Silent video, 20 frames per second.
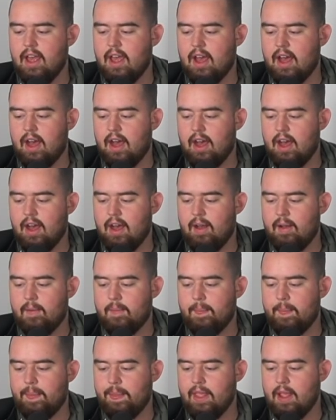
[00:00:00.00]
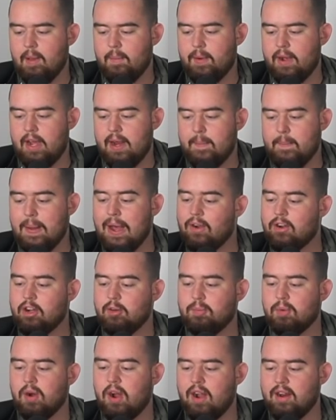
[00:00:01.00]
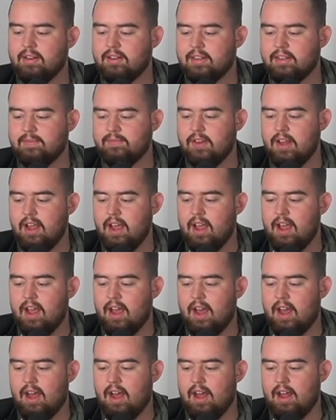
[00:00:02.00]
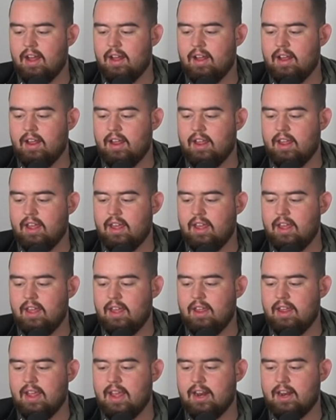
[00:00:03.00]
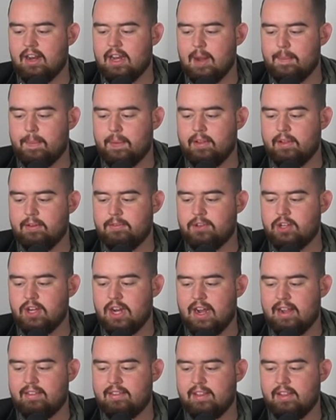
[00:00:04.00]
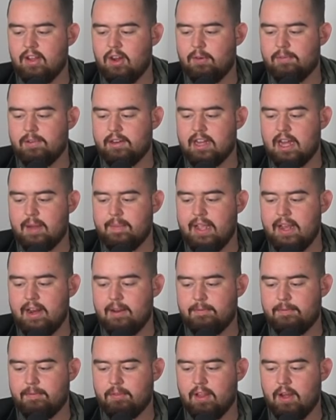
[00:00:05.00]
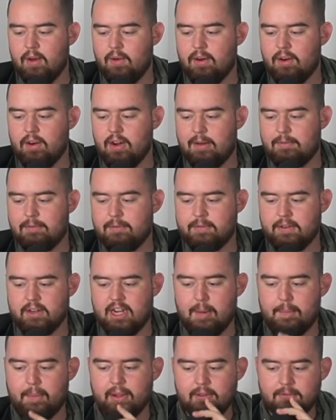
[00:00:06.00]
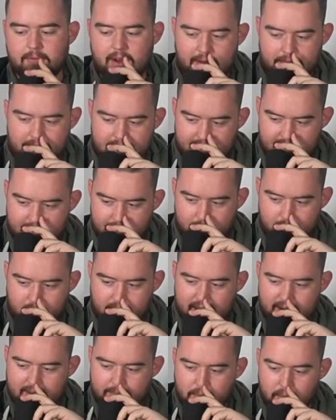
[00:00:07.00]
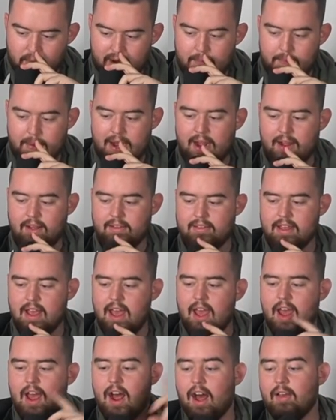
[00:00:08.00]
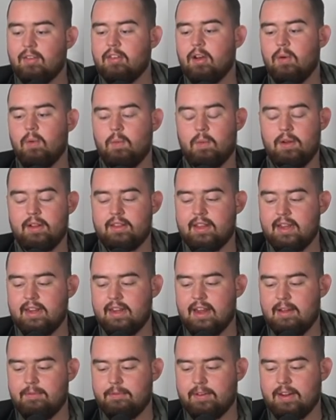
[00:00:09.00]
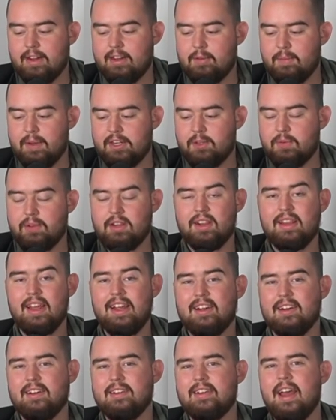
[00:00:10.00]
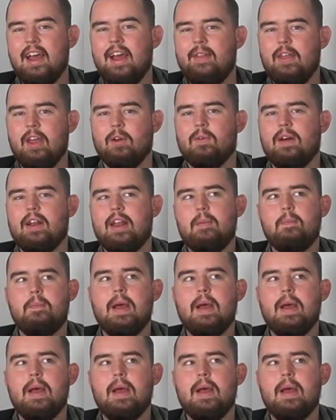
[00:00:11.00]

But Malcolm Brogdon, He hit a couple of shots in the overtime. He hit a floater off of a couple of offensive rebounds. Also, one thing I forgot to mention with the Lakers, they're running